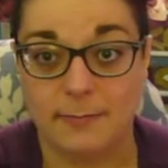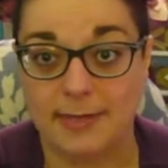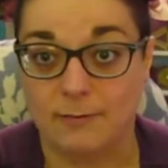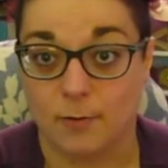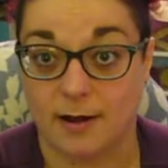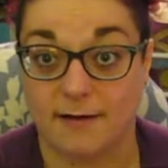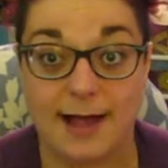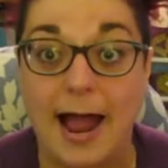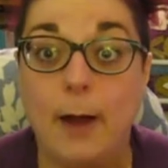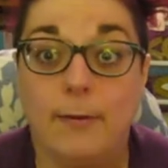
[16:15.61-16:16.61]
be what
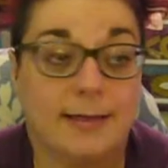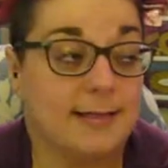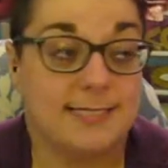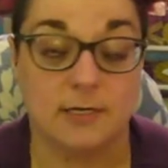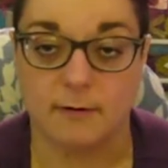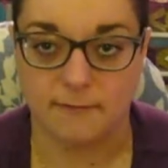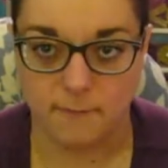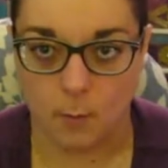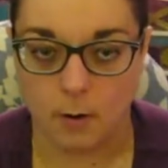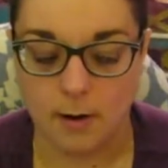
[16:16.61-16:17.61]
I would consider a
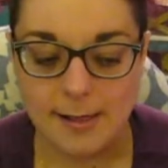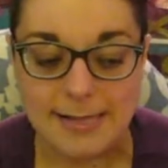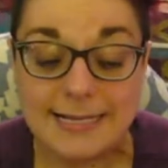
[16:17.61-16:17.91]
4,